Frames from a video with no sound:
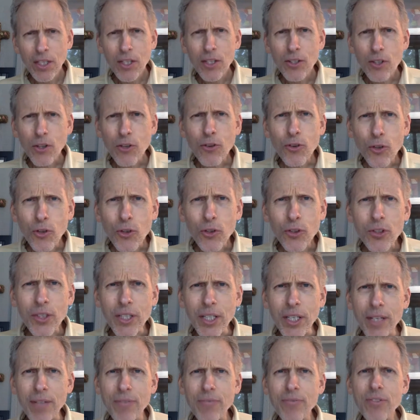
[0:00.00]
The third
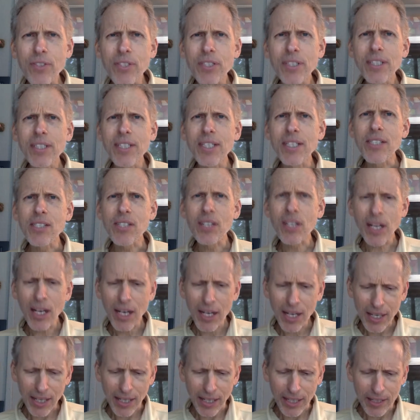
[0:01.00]
gift is a
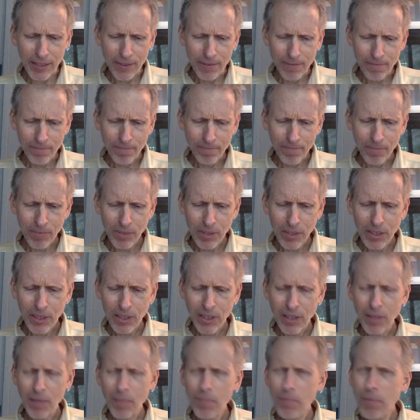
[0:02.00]
guide.
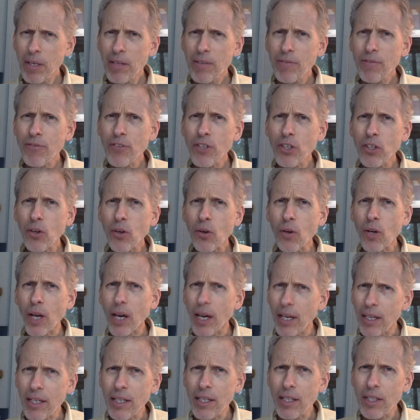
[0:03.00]
Men feel
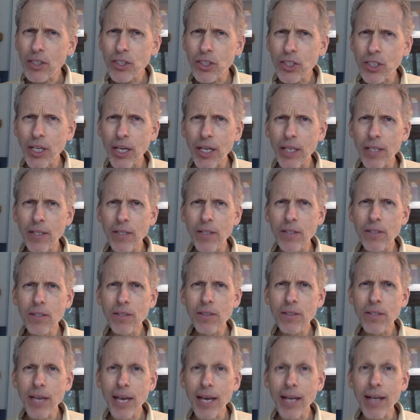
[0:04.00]
uninitiated
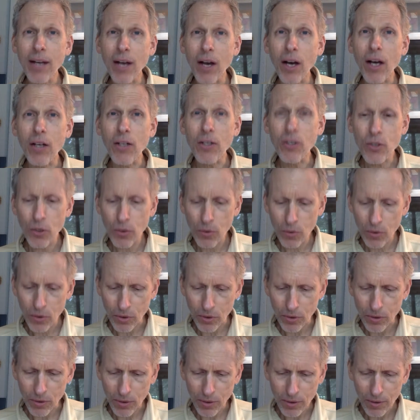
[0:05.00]
and
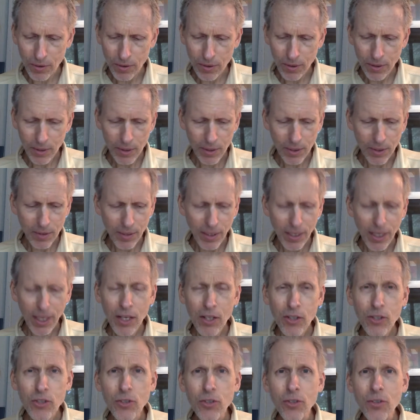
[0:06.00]
untutored. They
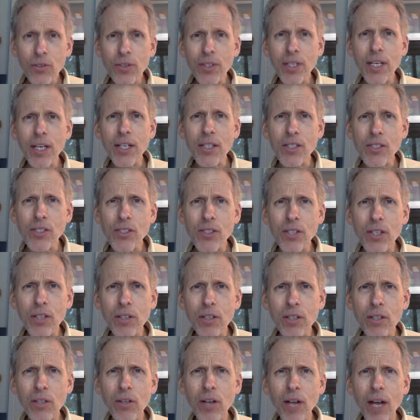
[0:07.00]
enter the
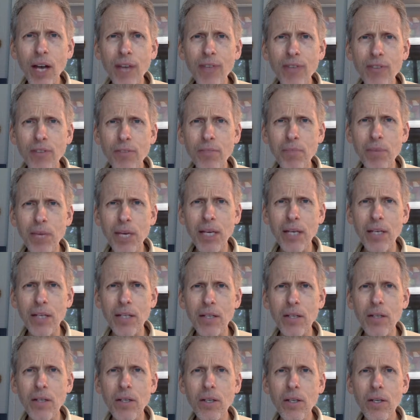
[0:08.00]
exterior life of
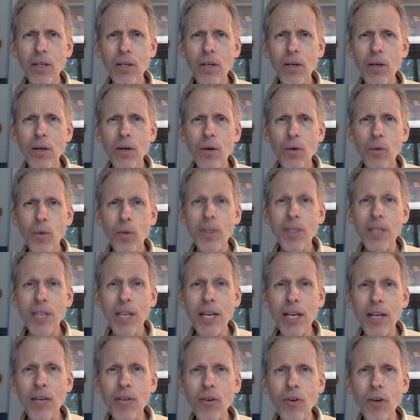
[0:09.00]
men with
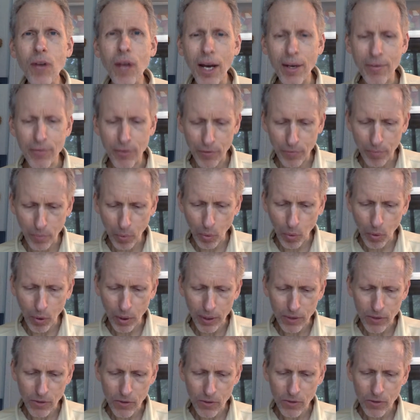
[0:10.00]
the inner life of
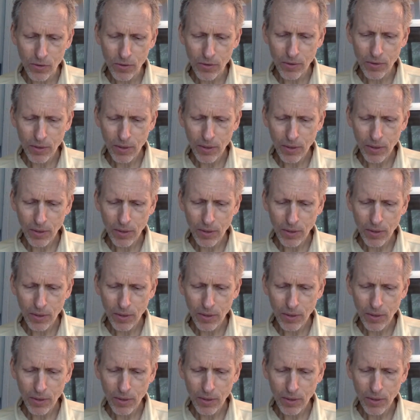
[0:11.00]
boys.